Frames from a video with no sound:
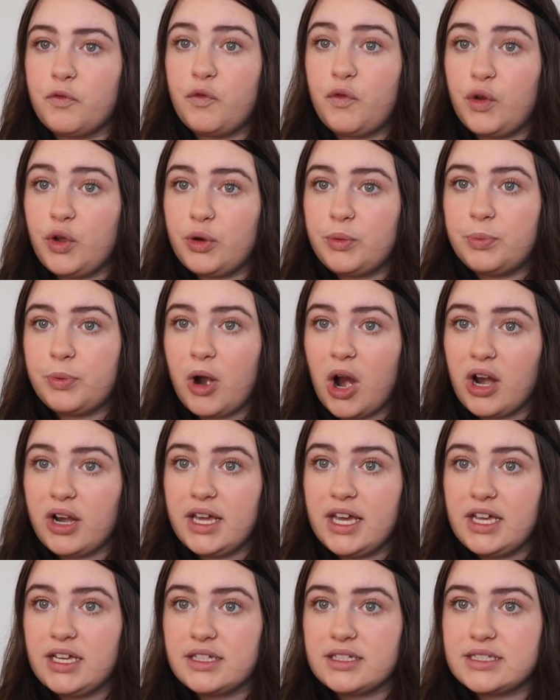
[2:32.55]
food
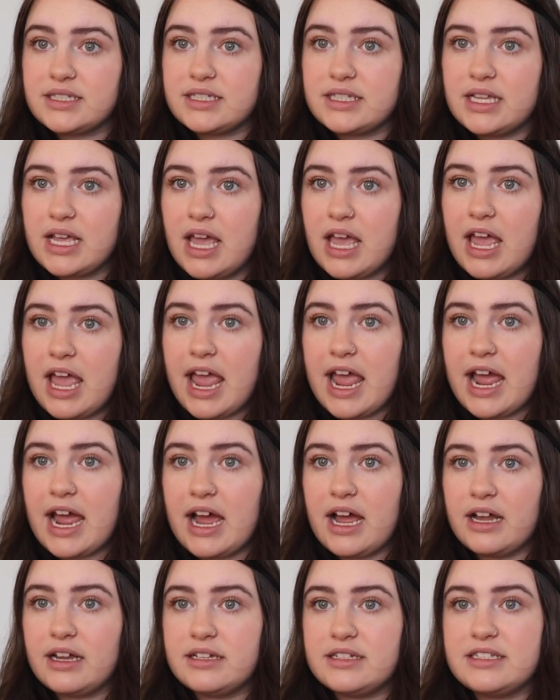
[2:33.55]
products
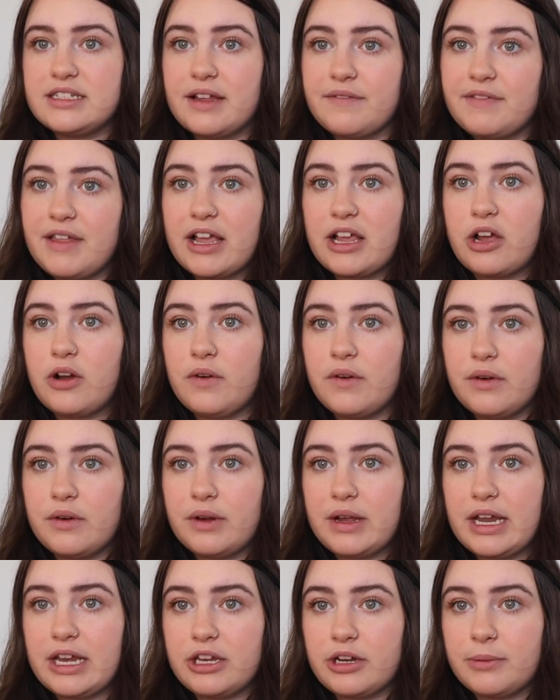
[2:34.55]
and stuff that
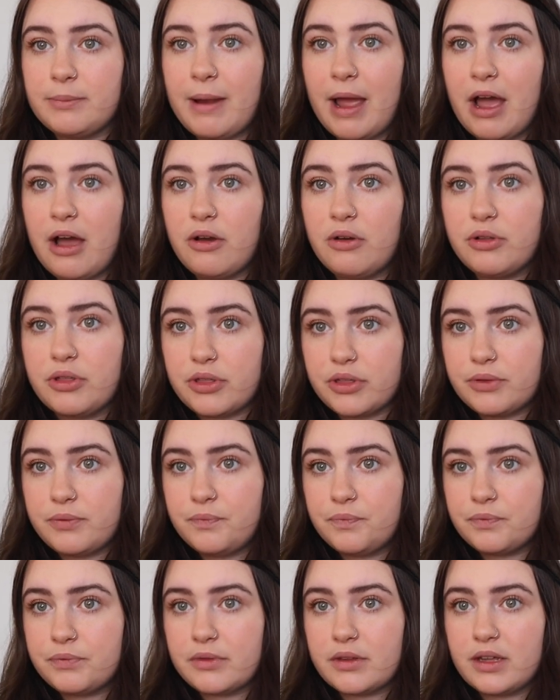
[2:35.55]
go in your mouth,
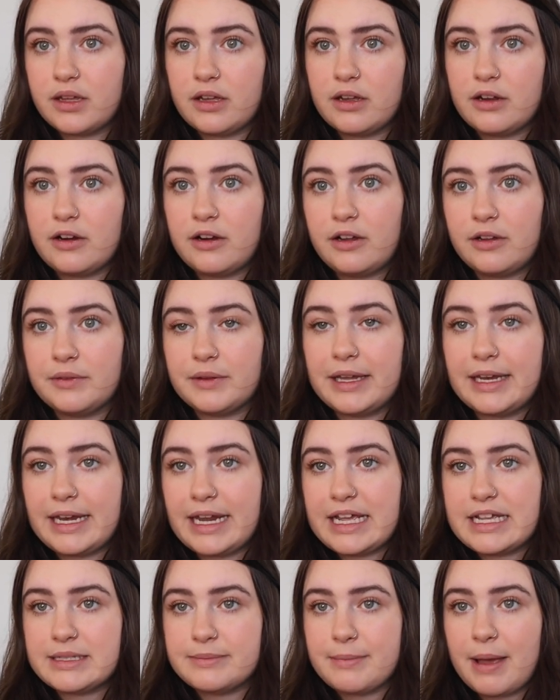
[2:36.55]
in
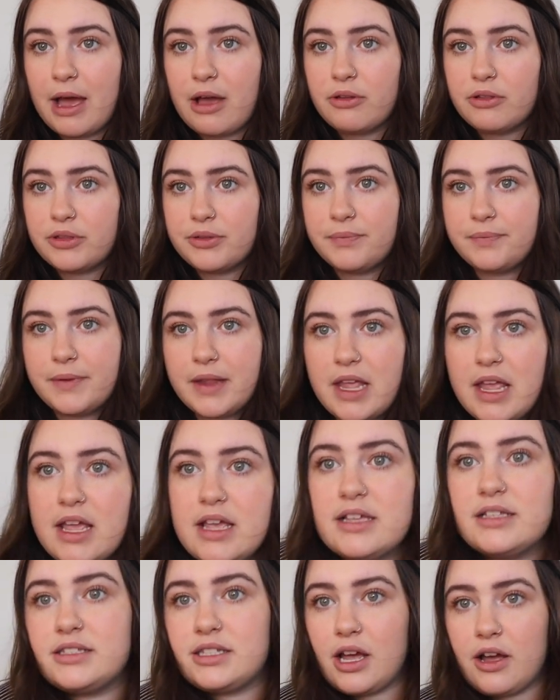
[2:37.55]
his mouth.
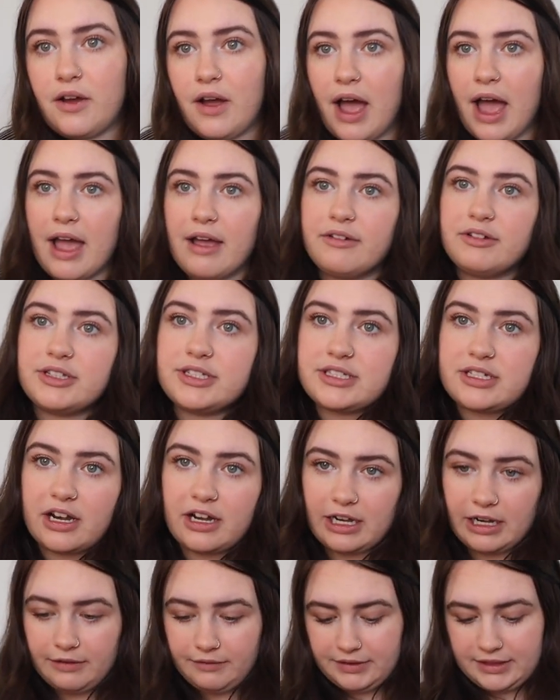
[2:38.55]
So I will
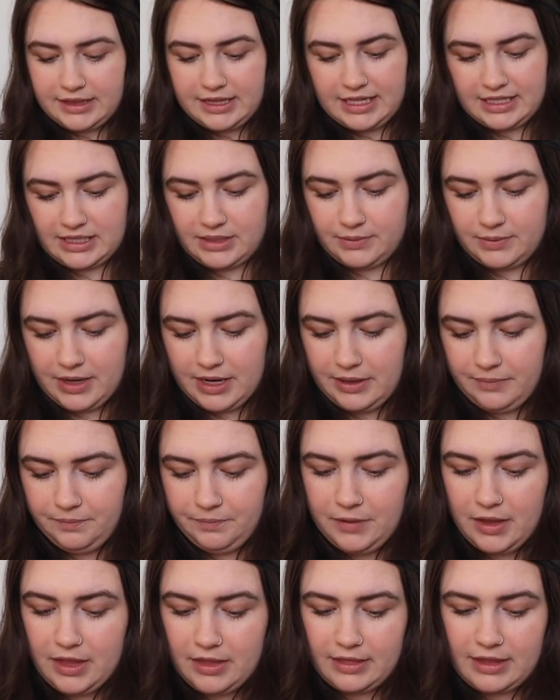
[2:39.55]
start out with this
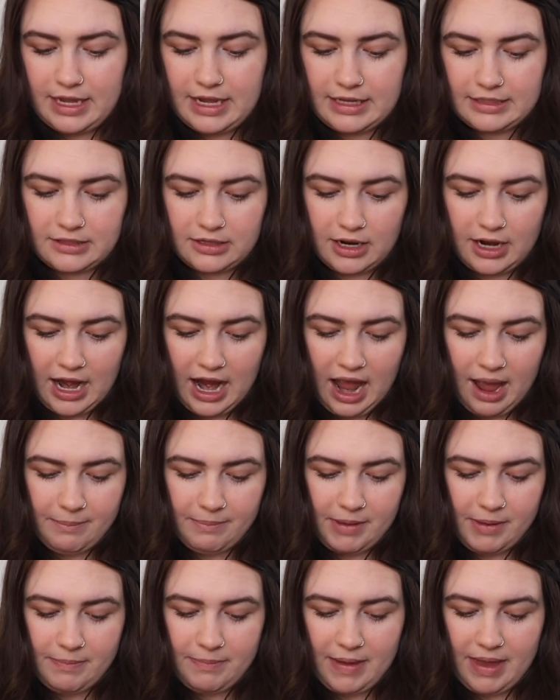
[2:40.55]
one. These are
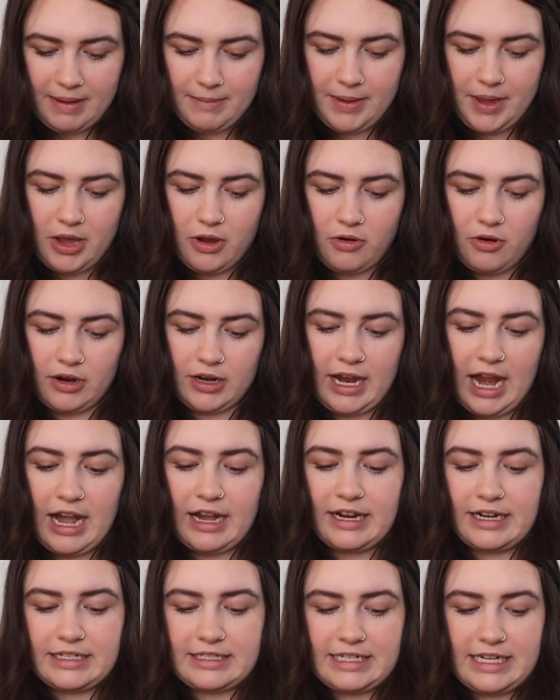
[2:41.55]
Happy Baby
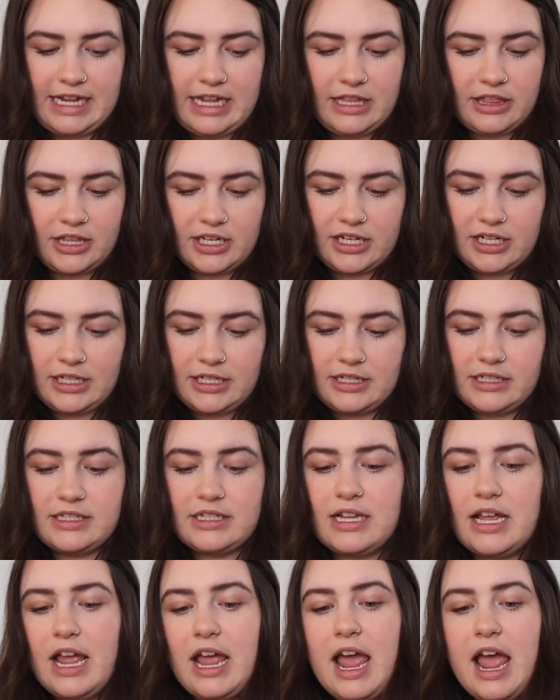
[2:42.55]
Organic
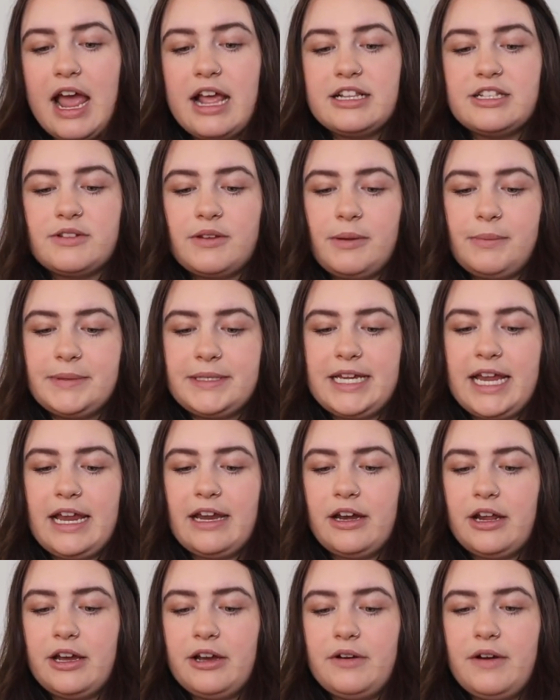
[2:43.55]
Teethers and sweet
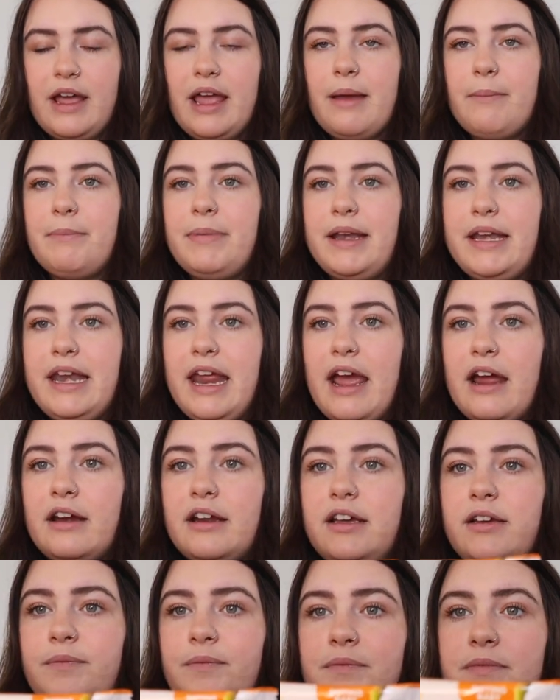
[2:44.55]
potato and
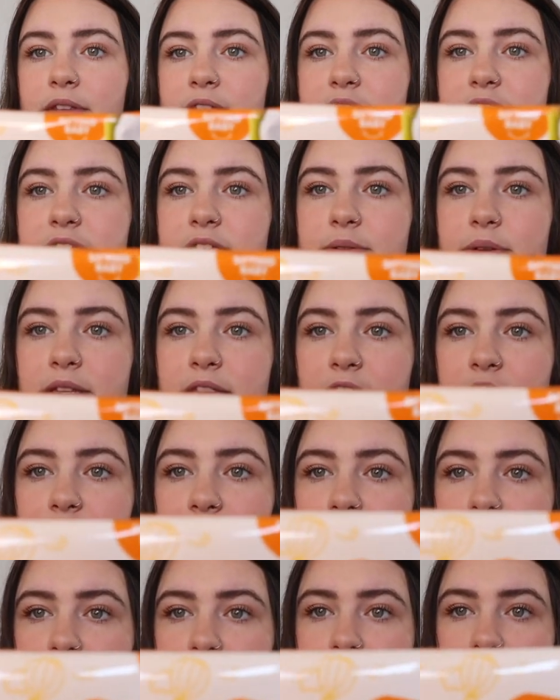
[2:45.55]
banana, and this is what they
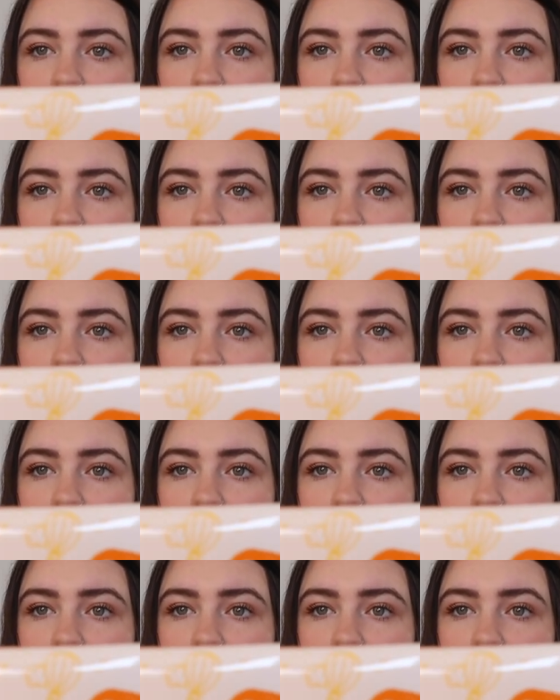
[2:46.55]
look